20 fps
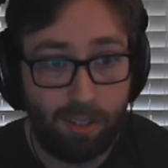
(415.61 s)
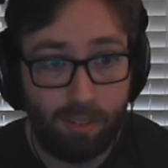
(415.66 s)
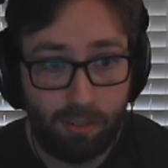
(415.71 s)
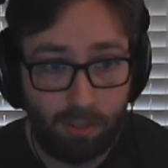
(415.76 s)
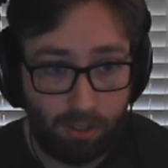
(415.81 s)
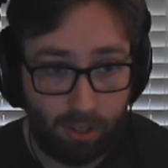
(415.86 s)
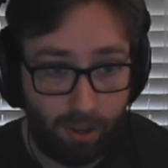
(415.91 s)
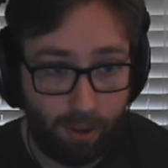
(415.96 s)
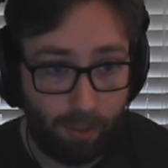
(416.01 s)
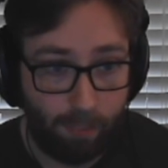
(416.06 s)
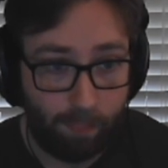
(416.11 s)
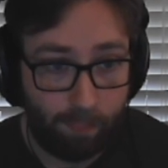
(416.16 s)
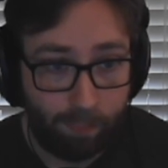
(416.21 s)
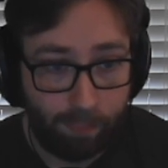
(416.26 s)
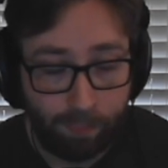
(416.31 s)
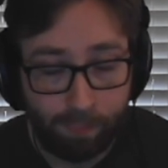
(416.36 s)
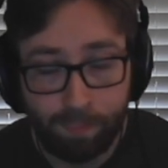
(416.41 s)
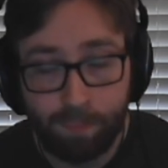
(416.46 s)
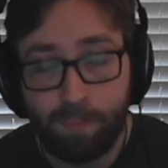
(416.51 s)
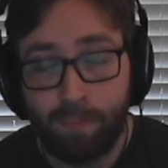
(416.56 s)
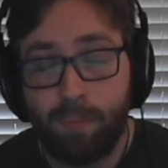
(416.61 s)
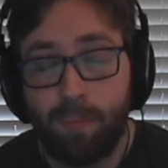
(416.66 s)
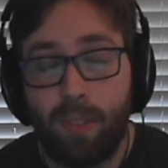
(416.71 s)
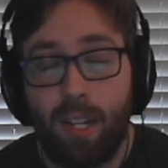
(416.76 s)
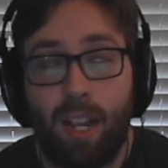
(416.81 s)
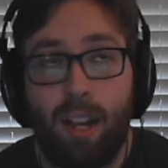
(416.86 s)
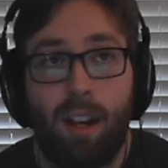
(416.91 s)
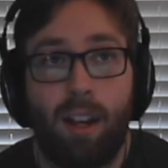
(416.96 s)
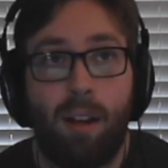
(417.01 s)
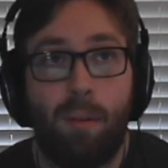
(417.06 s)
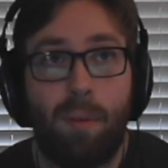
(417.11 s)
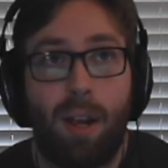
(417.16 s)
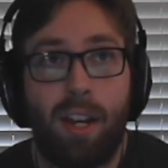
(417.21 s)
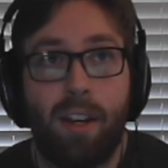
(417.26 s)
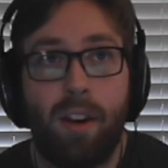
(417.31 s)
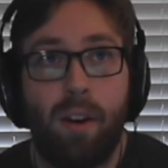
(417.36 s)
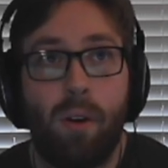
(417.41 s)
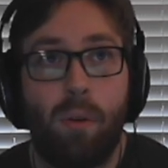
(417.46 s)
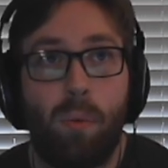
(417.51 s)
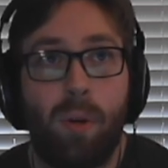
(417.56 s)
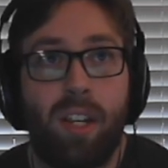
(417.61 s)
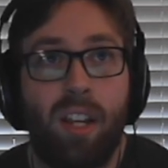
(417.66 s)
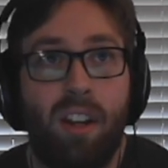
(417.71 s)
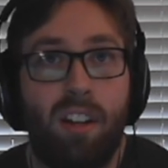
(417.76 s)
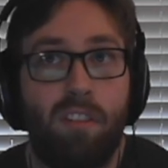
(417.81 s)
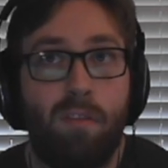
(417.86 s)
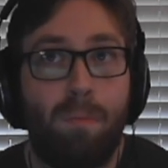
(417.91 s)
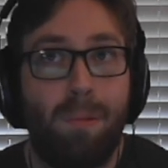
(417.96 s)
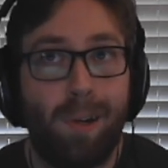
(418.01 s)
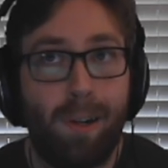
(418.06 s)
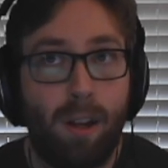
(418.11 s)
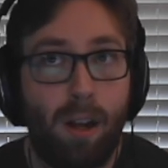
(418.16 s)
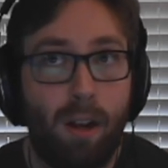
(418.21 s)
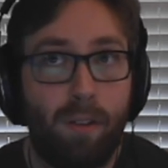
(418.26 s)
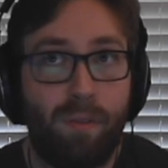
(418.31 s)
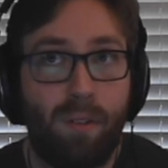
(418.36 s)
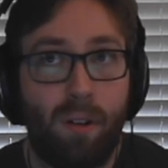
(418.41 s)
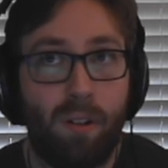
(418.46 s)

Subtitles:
So I know we kind of put off